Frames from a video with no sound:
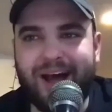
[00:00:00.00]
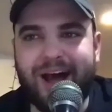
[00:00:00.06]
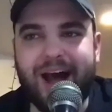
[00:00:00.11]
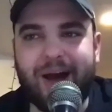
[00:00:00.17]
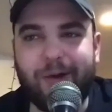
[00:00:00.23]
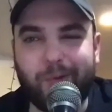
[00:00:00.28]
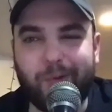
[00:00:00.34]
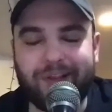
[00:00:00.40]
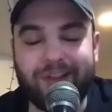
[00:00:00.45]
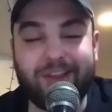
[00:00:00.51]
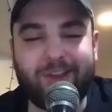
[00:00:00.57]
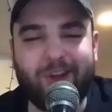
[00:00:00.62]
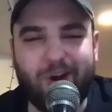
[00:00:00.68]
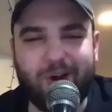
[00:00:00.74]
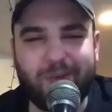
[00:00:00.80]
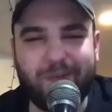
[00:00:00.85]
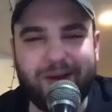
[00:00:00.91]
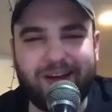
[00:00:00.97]
wanted to
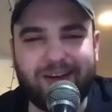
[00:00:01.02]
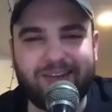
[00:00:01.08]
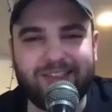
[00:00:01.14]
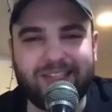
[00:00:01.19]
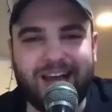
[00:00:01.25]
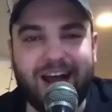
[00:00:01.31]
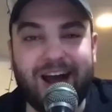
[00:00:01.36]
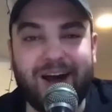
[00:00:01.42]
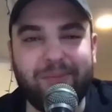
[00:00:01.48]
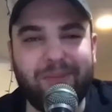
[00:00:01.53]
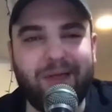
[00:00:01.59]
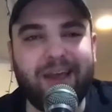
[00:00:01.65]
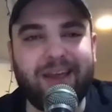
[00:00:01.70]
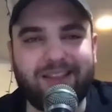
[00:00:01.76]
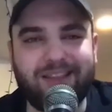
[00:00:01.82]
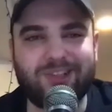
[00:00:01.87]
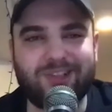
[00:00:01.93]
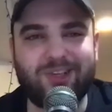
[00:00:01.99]
talk about because I'm
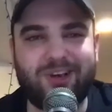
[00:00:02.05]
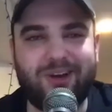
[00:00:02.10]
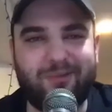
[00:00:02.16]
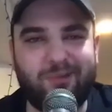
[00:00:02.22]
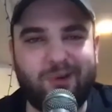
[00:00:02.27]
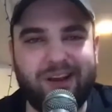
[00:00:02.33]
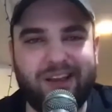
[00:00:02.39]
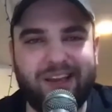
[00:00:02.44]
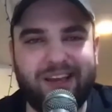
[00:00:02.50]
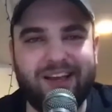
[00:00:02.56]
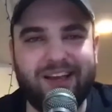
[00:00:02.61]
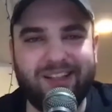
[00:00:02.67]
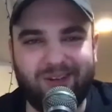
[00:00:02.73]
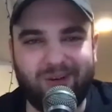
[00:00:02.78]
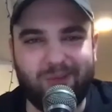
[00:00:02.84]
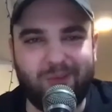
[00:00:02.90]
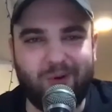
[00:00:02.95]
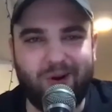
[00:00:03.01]
like discovering it a
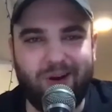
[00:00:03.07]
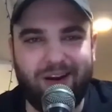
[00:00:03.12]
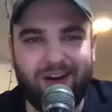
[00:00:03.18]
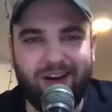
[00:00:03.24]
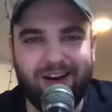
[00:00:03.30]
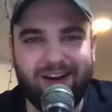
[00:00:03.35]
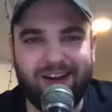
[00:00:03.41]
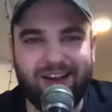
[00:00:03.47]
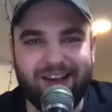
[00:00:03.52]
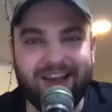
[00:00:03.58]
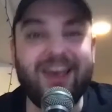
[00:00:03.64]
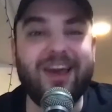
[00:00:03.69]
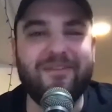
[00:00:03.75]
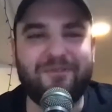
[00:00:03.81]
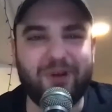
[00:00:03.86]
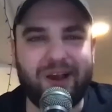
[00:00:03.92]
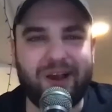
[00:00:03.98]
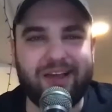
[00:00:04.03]
little more.
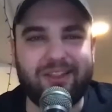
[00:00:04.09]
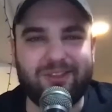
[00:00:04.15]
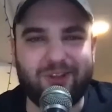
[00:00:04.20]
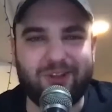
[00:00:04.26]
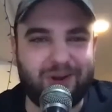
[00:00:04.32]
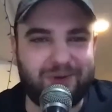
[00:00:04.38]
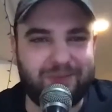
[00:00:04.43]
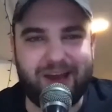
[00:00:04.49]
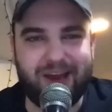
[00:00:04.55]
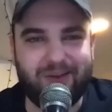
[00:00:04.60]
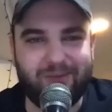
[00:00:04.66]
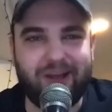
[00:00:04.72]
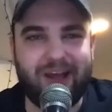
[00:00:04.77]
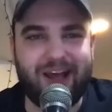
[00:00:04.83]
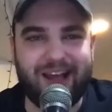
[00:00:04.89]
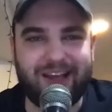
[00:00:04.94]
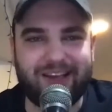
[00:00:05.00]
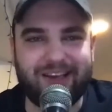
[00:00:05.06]
If you're down to talk about it,
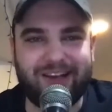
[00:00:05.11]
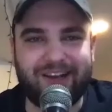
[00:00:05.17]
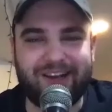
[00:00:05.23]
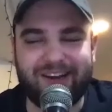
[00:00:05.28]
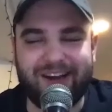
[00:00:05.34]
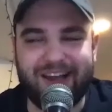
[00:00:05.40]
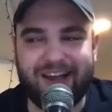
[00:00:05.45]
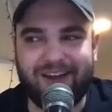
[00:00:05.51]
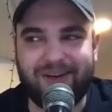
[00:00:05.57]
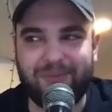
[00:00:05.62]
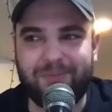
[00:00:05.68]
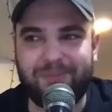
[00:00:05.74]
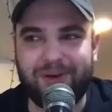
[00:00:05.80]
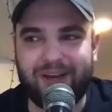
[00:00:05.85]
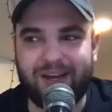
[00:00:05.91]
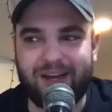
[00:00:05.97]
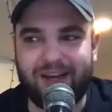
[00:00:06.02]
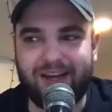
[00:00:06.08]
I could cut it out.
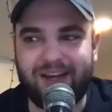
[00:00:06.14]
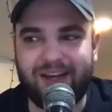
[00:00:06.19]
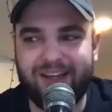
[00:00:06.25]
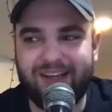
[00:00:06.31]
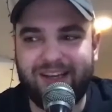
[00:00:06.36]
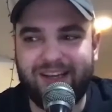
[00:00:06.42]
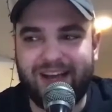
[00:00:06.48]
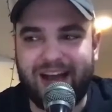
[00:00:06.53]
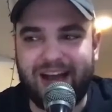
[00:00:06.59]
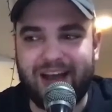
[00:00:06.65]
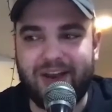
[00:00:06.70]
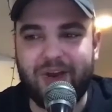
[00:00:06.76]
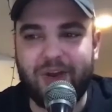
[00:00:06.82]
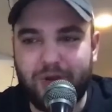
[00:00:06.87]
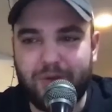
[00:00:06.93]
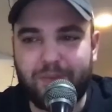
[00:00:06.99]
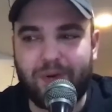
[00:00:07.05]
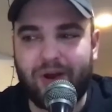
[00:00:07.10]
But I know
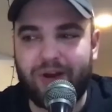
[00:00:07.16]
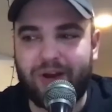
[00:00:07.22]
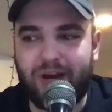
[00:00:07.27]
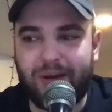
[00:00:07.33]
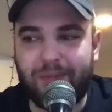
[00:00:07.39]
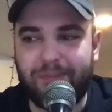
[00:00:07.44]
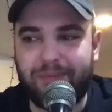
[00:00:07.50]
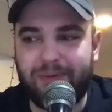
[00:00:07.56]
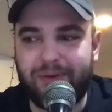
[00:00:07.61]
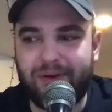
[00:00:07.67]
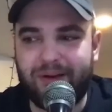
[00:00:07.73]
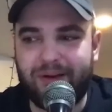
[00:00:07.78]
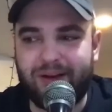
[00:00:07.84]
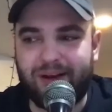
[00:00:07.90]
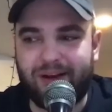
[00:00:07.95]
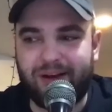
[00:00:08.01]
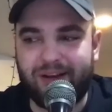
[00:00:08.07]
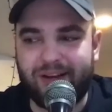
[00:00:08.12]
you brought up
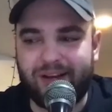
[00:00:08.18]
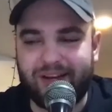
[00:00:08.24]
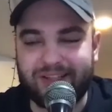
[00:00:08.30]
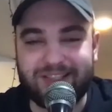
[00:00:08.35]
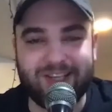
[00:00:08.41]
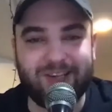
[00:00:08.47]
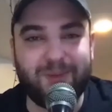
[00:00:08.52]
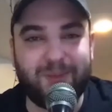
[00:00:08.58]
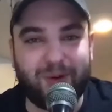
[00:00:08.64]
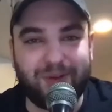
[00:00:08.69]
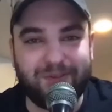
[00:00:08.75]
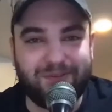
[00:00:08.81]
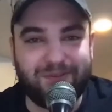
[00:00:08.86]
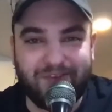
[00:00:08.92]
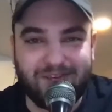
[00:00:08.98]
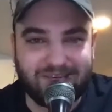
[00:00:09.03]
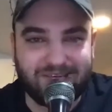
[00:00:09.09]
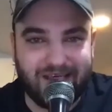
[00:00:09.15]
on Silly Boy
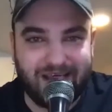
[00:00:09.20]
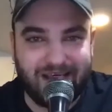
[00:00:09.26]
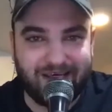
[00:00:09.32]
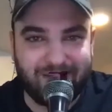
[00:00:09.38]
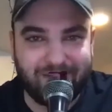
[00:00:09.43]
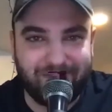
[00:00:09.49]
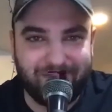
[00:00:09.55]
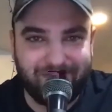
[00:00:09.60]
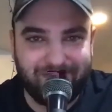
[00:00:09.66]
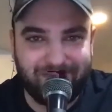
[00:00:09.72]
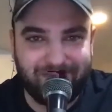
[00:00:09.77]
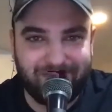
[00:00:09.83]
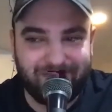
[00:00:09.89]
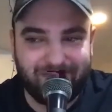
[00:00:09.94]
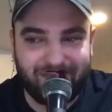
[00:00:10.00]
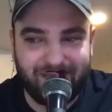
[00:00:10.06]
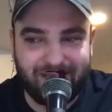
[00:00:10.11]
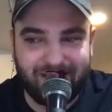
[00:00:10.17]
Fun Time
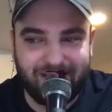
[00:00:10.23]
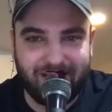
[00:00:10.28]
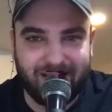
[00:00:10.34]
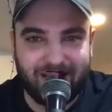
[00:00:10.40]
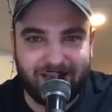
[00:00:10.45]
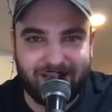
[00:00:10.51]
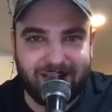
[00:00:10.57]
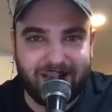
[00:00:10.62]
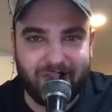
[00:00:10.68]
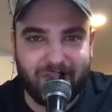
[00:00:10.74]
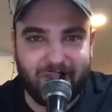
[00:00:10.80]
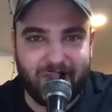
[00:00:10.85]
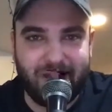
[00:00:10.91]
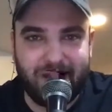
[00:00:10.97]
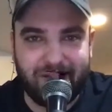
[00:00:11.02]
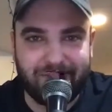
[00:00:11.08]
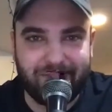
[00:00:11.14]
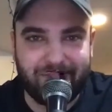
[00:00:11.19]
that you
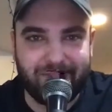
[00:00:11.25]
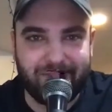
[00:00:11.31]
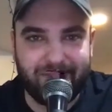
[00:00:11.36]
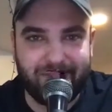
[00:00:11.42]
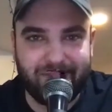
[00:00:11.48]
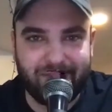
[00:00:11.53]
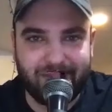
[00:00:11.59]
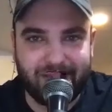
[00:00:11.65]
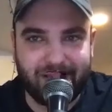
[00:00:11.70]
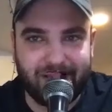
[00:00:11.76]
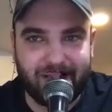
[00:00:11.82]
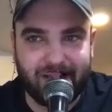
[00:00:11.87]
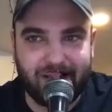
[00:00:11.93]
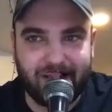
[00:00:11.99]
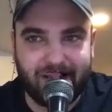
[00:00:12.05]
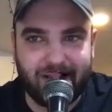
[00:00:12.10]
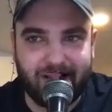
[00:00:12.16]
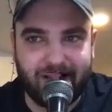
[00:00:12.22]
have
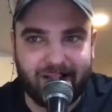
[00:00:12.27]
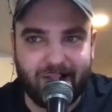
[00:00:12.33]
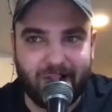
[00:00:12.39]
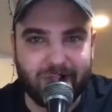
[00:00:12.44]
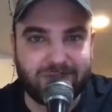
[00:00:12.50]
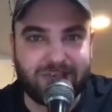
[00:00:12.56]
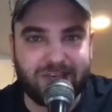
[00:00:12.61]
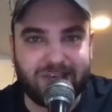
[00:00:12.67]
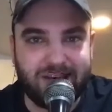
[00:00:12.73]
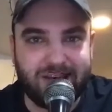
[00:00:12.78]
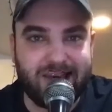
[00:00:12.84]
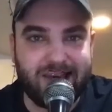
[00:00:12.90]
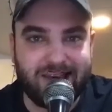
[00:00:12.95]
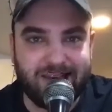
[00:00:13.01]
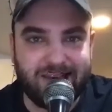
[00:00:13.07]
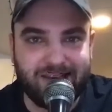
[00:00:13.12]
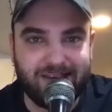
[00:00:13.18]
OCD,